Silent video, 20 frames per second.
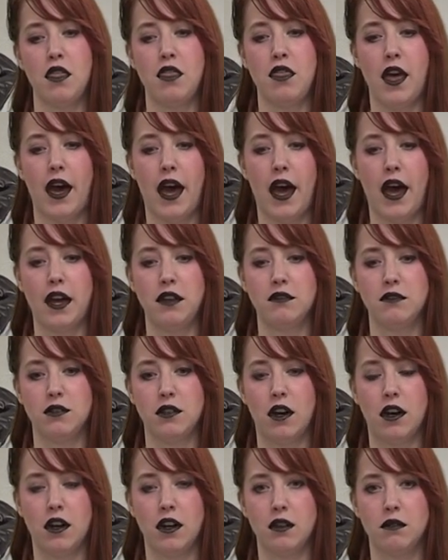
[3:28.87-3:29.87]
that
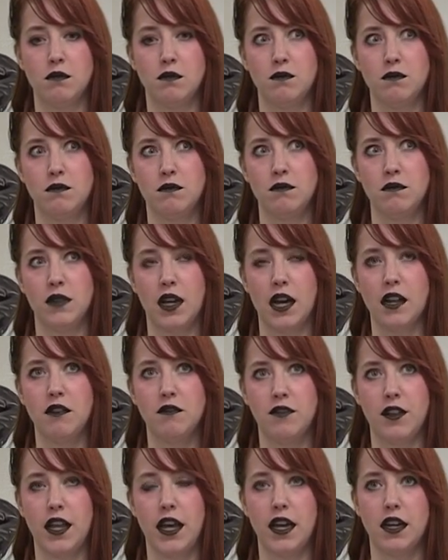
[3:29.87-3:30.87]
are kind
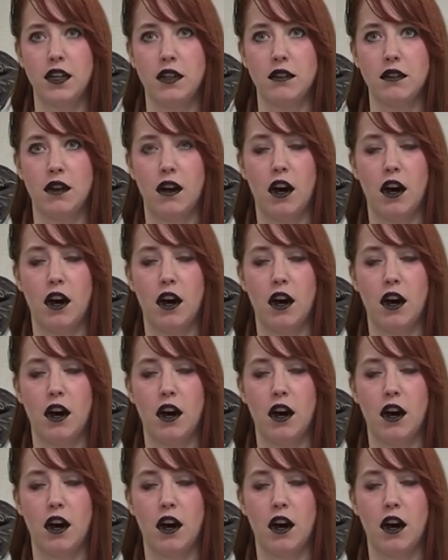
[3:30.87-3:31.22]
of like